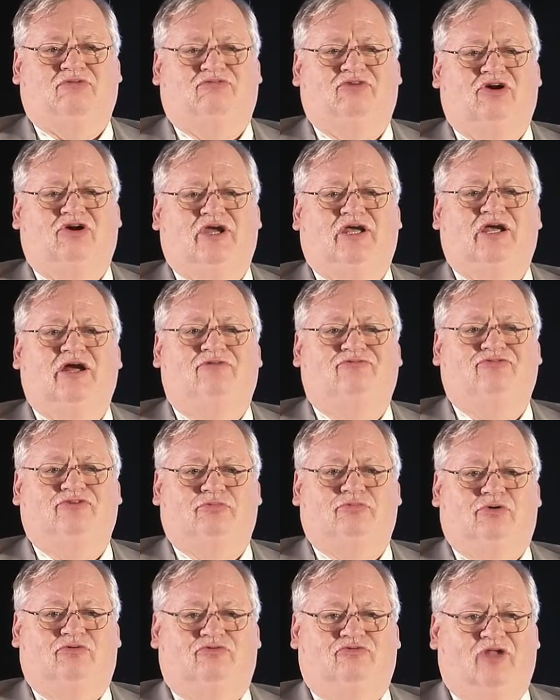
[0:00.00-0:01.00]
a very
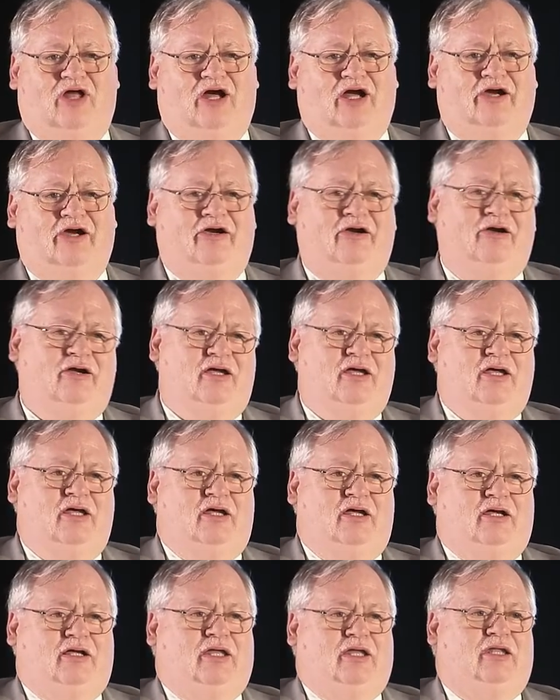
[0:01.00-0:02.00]
comfortable flyer,
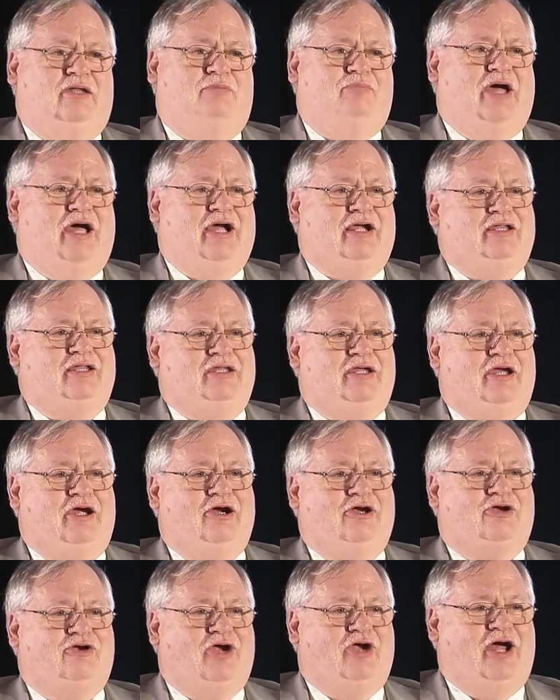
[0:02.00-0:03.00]
get in the back of the
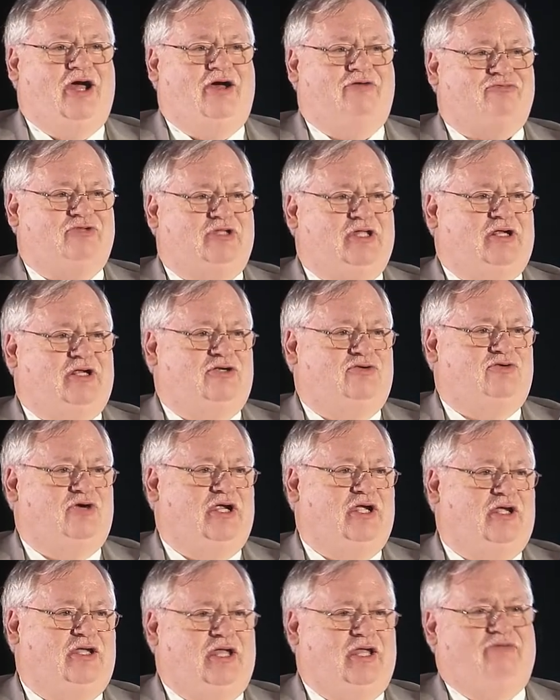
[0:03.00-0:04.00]
aircraft, get a
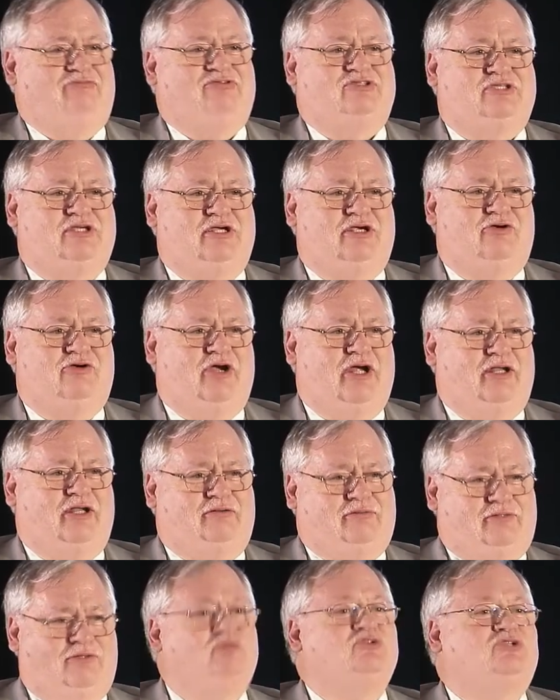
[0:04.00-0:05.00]
drink, have a cigarette.
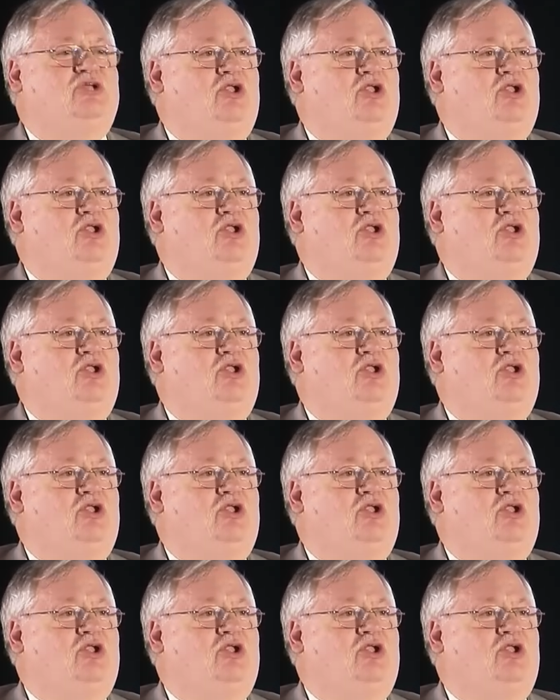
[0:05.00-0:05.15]
It was a